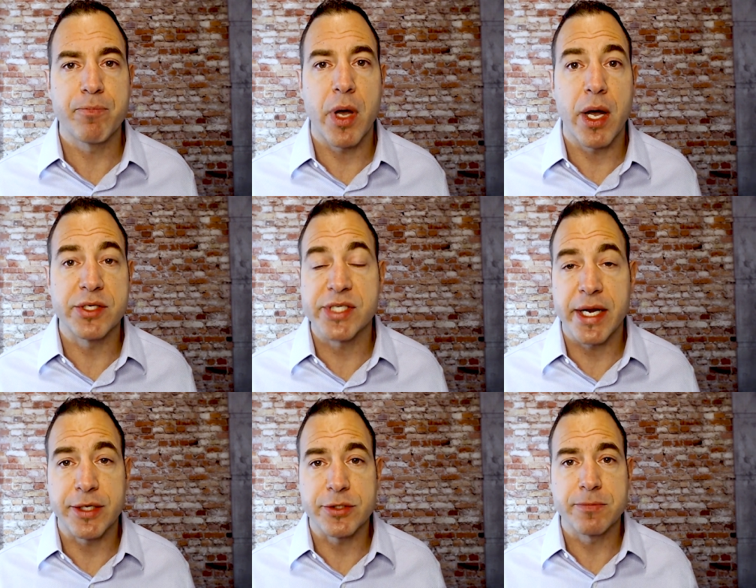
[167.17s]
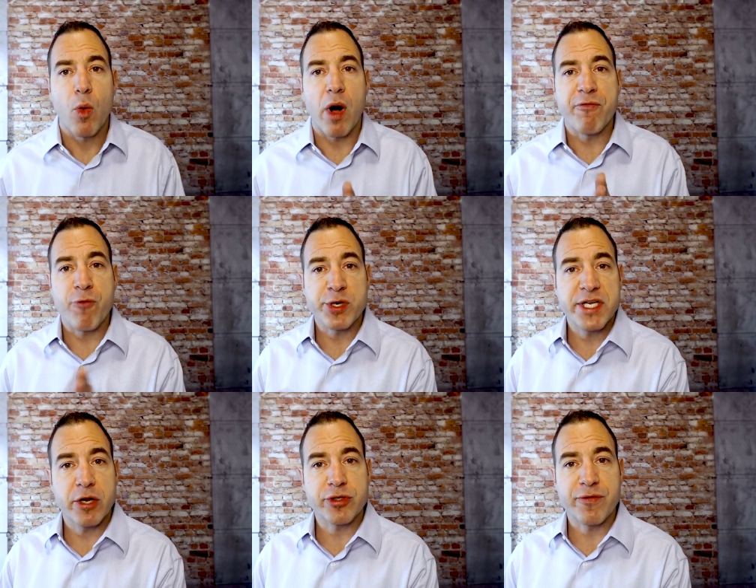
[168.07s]
uh, settings. While
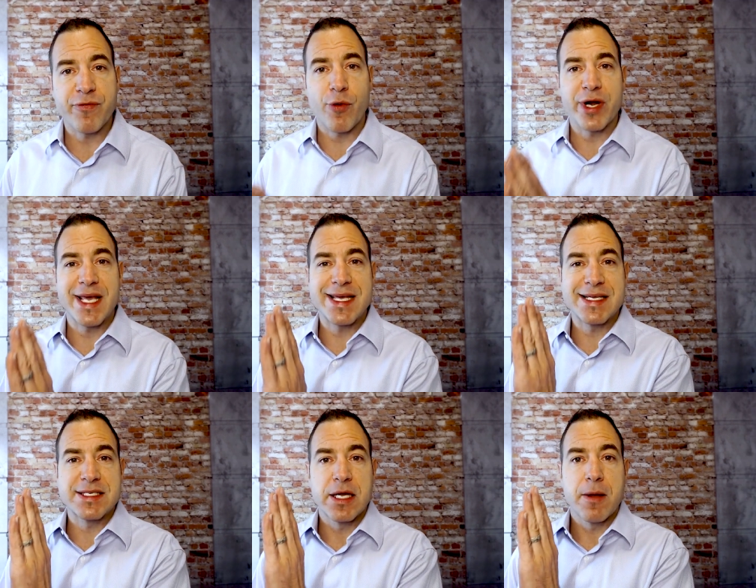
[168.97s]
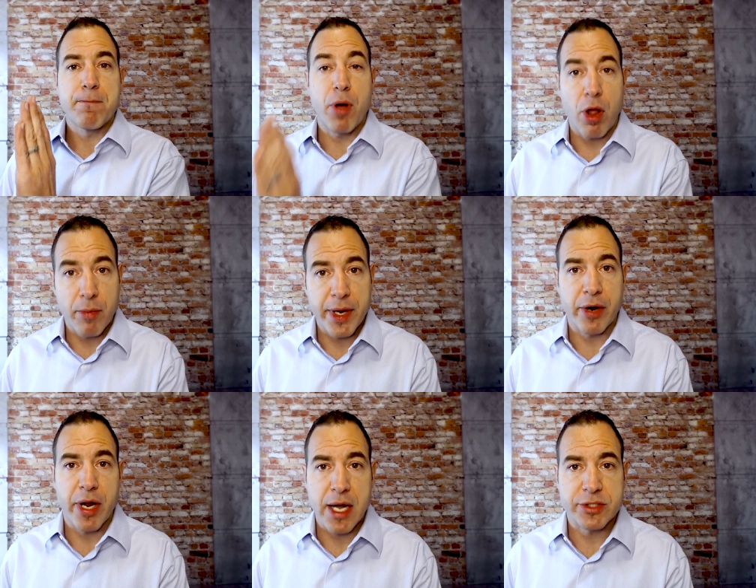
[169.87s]
1440 is
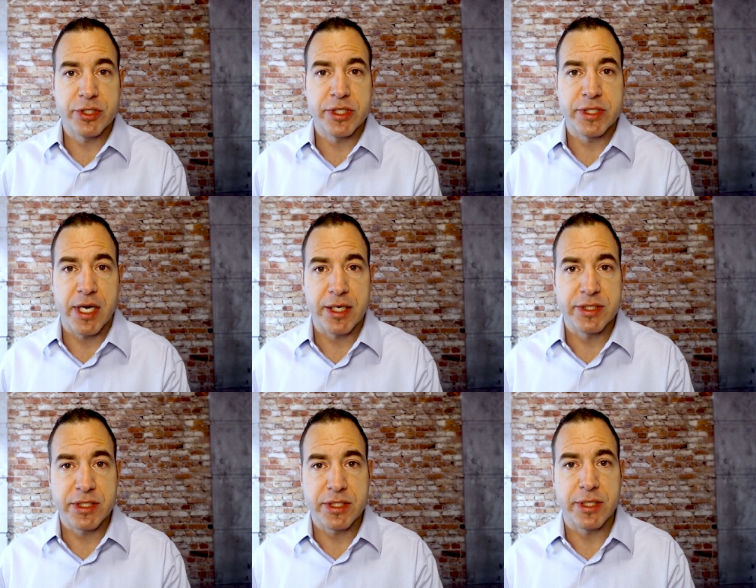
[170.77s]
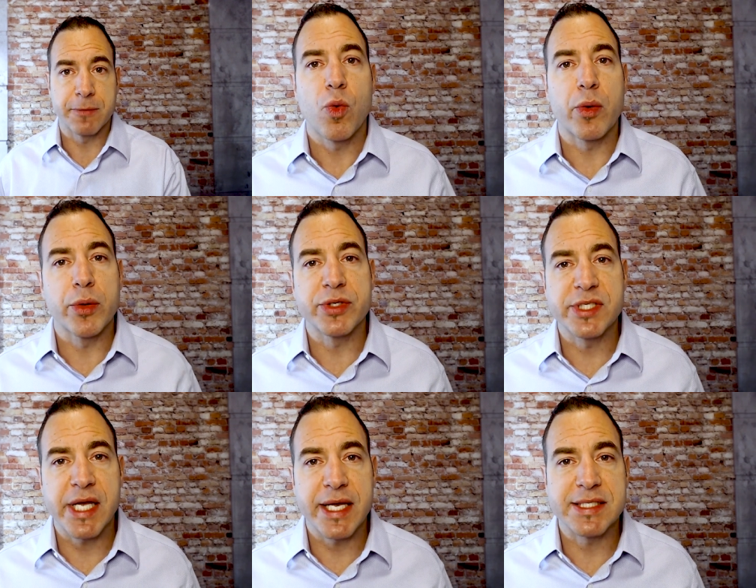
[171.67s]
pulmonary oxygen toxicity, what we would
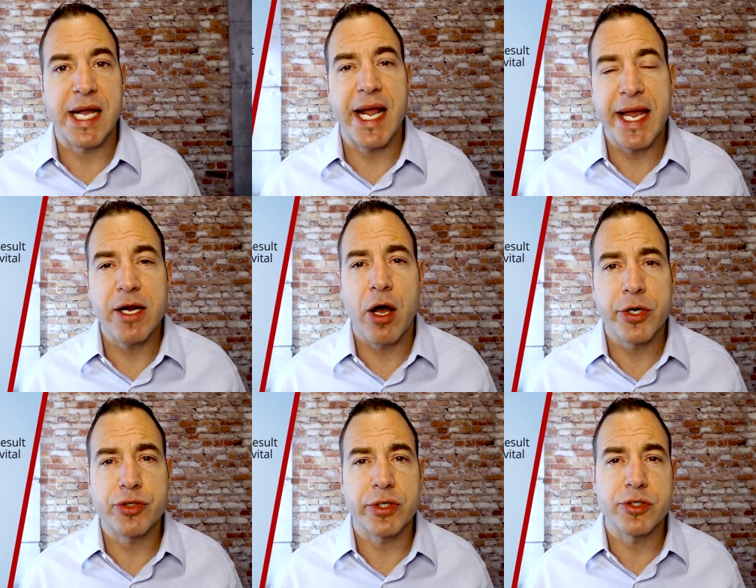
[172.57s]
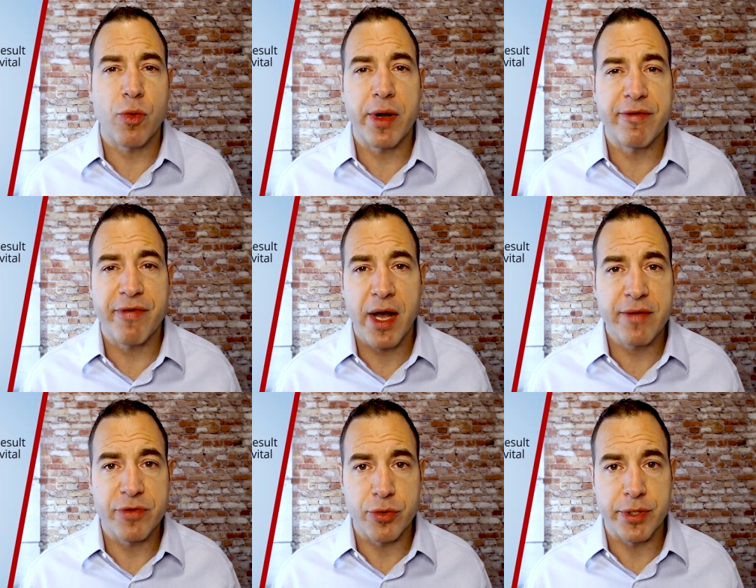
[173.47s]
say is that
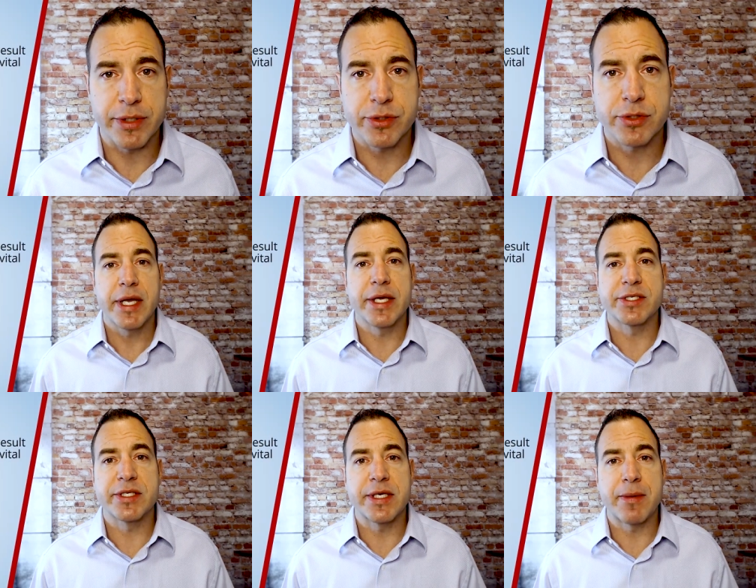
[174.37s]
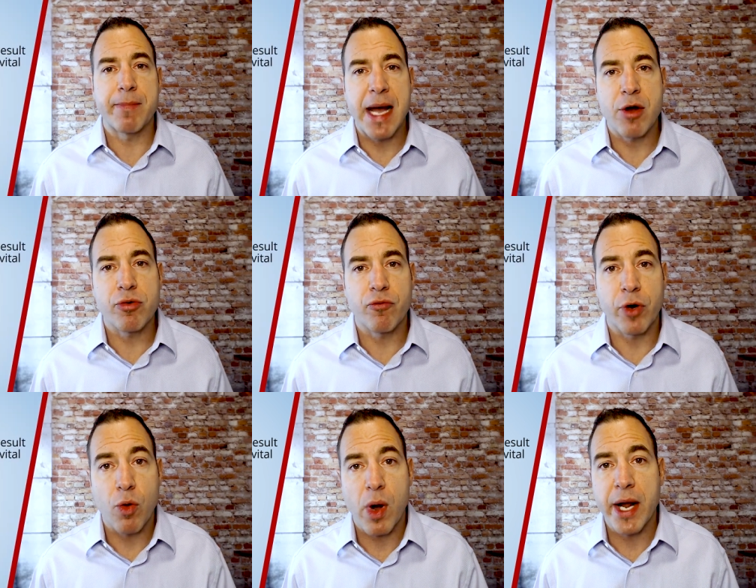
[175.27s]
825 units is the amount
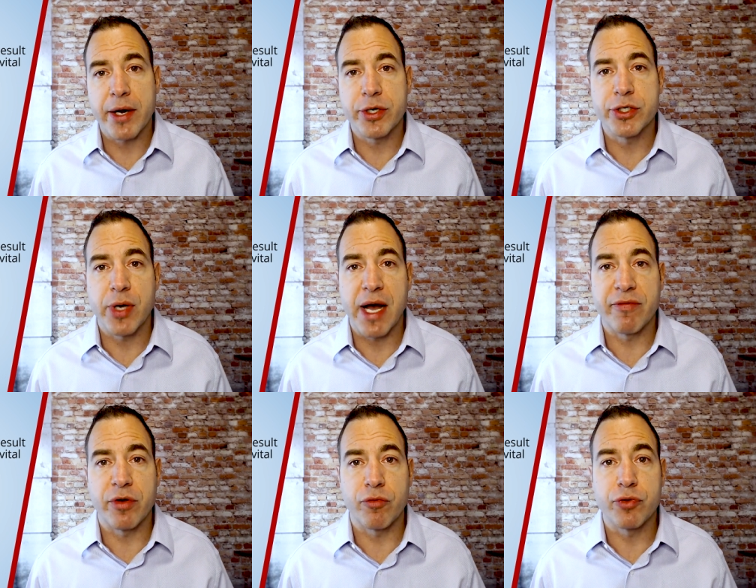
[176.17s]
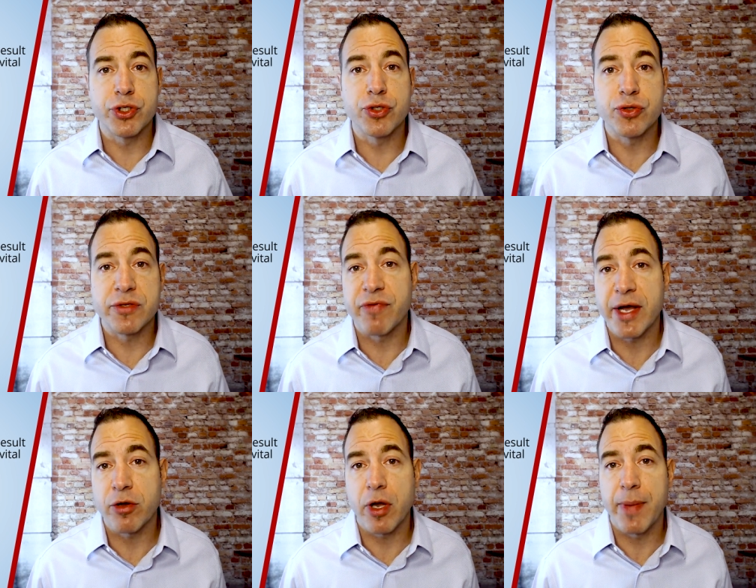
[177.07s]
required to have a reduced
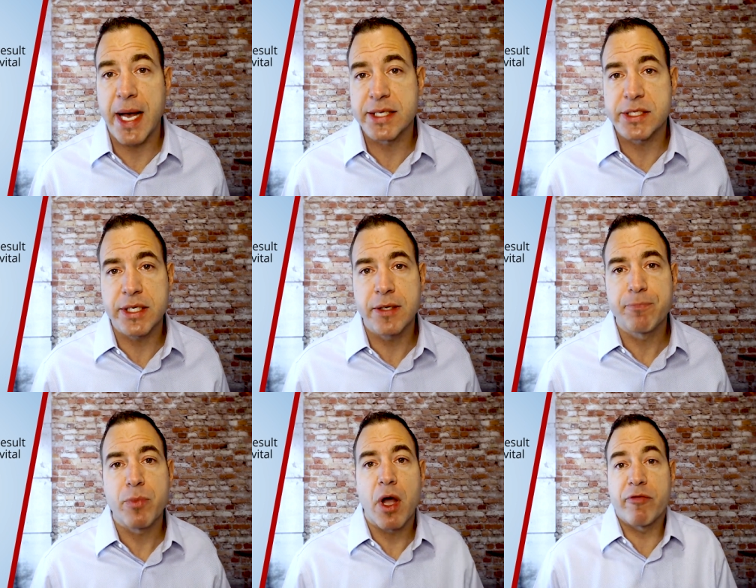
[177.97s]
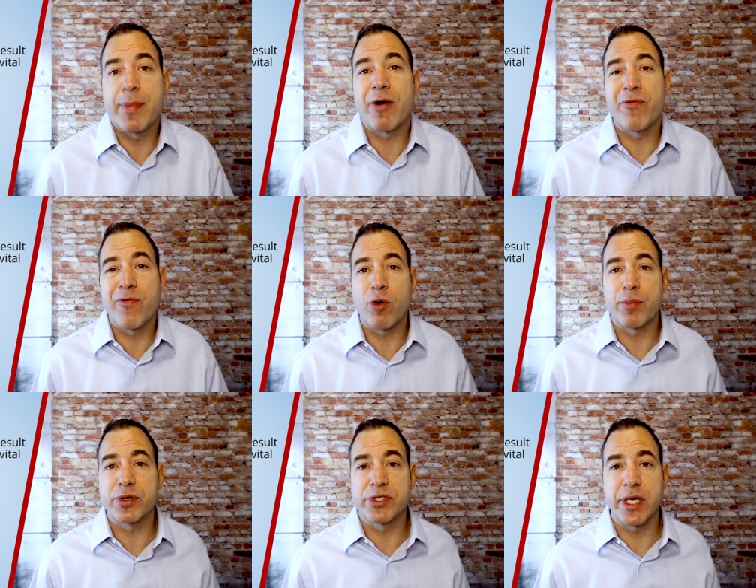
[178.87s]
vital capacity of about
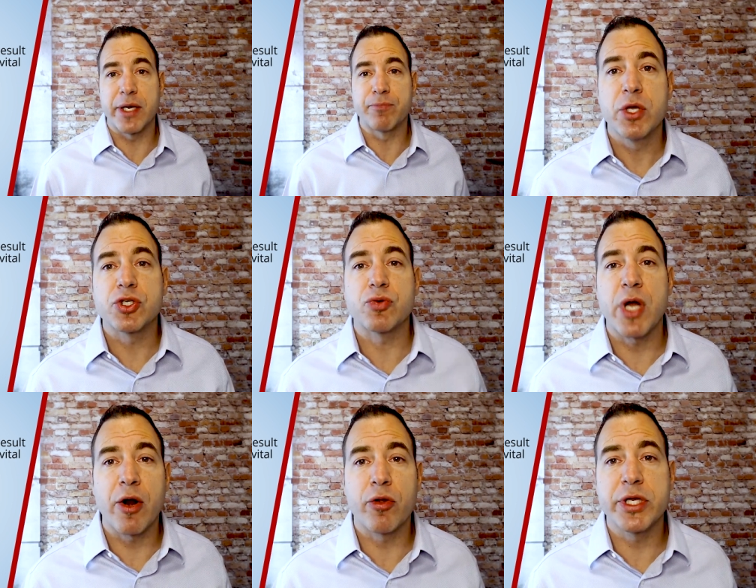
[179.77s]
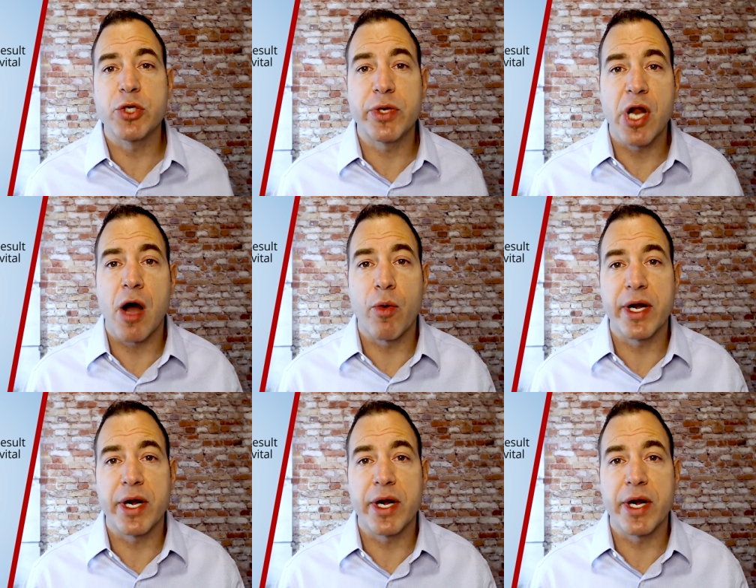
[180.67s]
4%. So not only do we not want